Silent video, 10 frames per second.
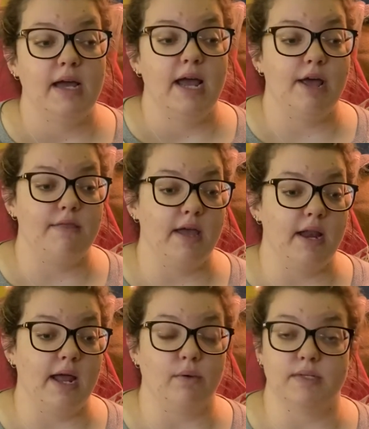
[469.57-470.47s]
and then
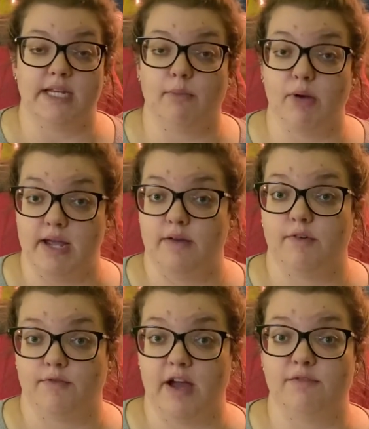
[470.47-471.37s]
I will take a break for
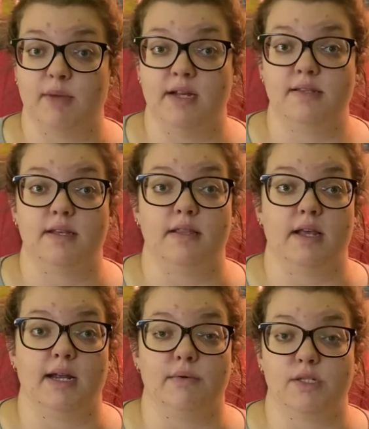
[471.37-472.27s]
5 minutes, and then
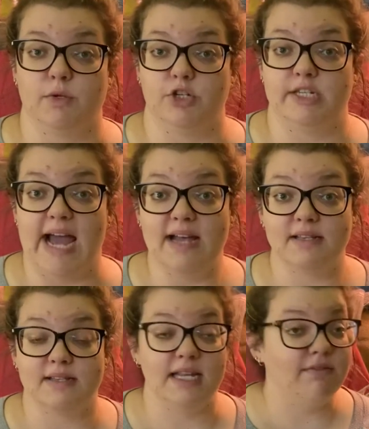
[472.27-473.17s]
I will switch
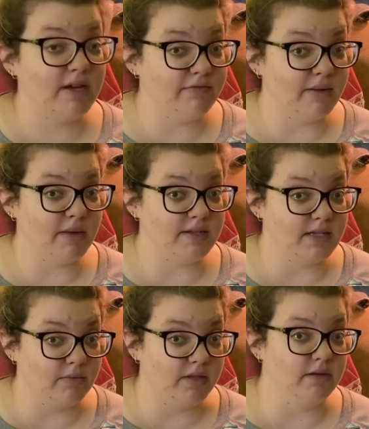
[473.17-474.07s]
tasks, even if I'm not
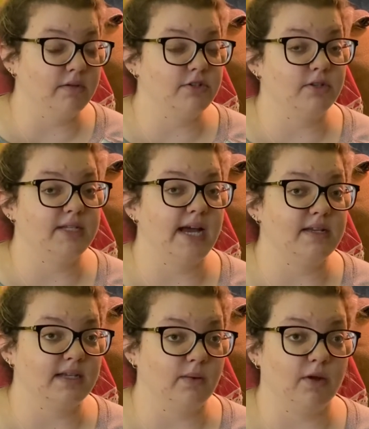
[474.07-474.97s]
done with the original
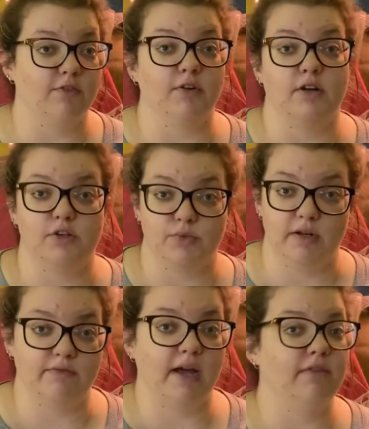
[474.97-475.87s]
task, and work for another
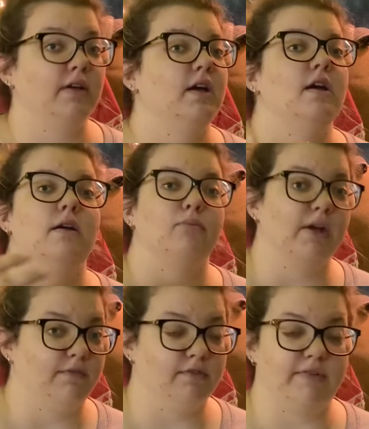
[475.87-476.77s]
25,
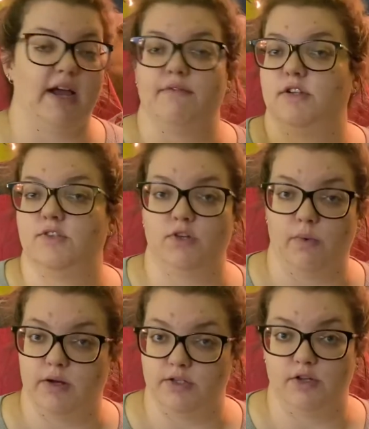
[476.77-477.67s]
break for 5, and so
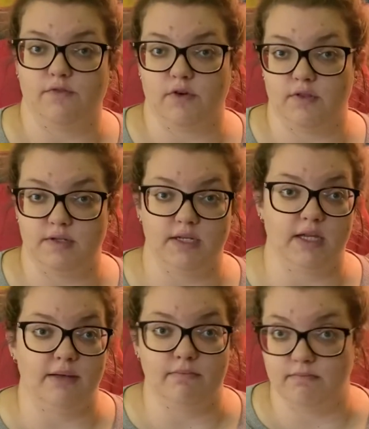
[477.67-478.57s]
on and so forth until
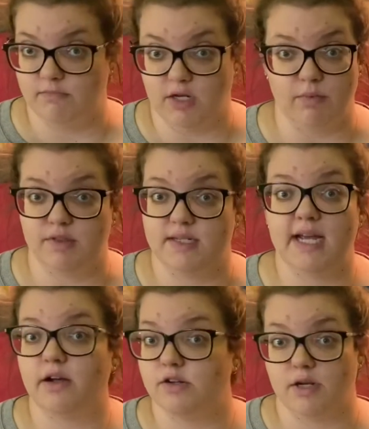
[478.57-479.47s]
I'm done with the
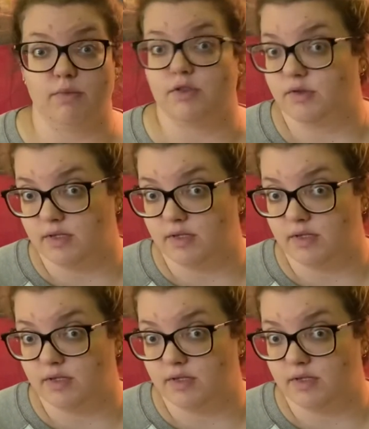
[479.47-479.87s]
day or done with those